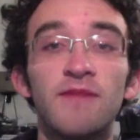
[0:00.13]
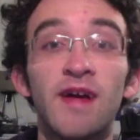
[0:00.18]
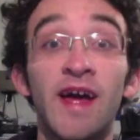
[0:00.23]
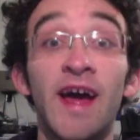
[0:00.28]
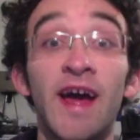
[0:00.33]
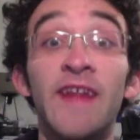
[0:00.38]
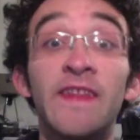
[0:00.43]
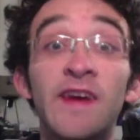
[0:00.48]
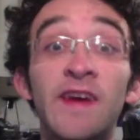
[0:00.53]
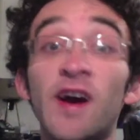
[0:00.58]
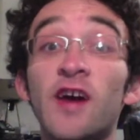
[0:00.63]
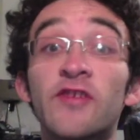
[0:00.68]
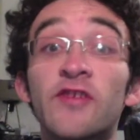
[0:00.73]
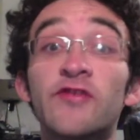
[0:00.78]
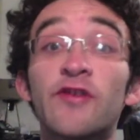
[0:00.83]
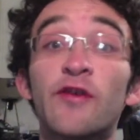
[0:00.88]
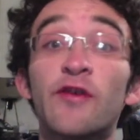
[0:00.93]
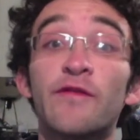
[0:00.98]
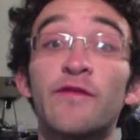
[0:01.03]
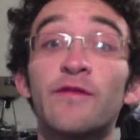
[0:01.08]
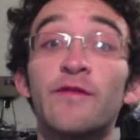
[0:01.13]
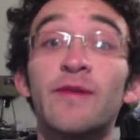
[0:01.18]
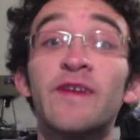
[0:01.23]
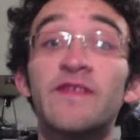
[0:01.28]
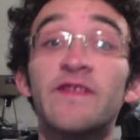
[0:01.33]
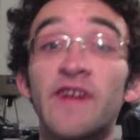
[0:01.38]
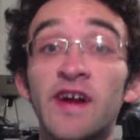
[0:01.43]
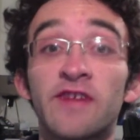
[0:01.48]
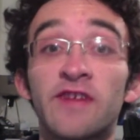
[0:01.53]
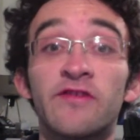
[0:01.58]
And the Oscar for
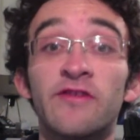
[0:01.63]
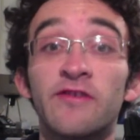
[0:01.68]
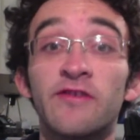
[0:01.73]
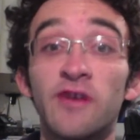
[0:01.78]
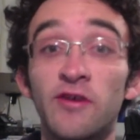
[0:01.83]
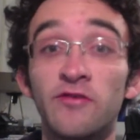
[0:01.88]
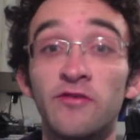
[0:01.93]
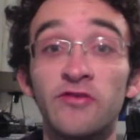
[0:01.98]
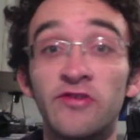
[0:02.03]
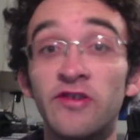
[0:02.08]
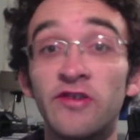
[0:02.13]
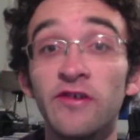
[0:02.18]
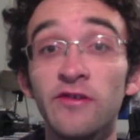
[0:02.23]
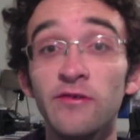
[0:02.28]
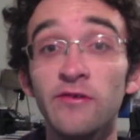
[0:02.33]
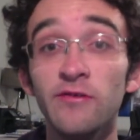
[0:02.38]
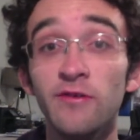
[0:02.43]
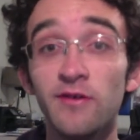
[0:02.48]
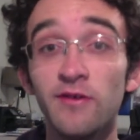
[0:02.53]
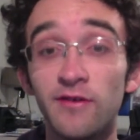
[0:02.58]
Best Actor goes to